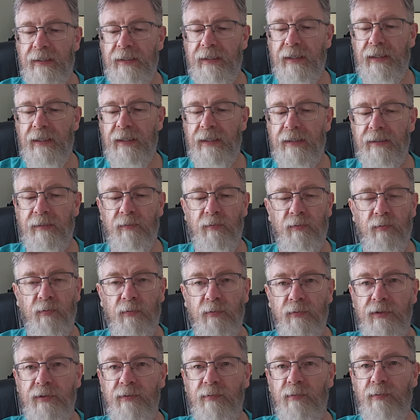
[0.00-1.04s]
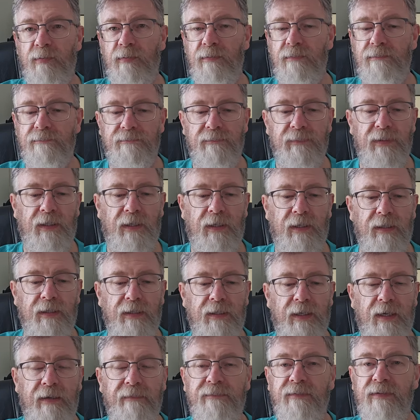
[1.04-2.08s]
Uh, all in all, I
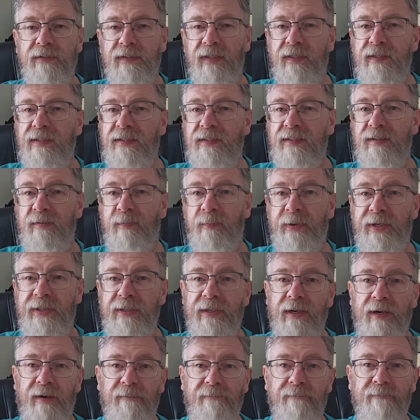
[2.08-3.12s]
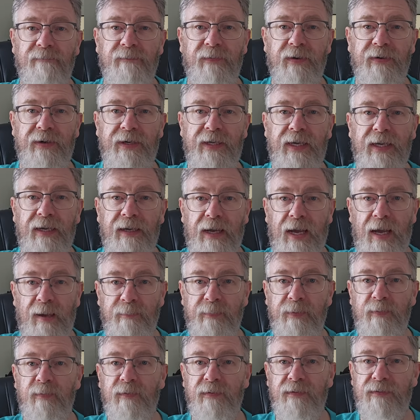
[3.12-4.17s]
have to say this is a pen that I'm very
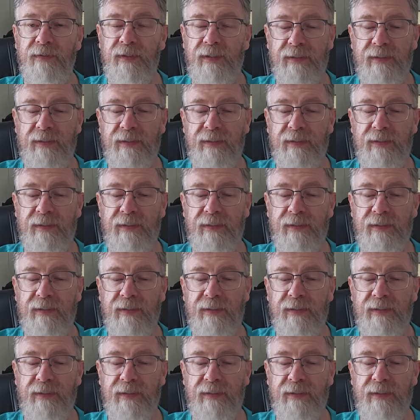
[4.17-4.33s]
happy with.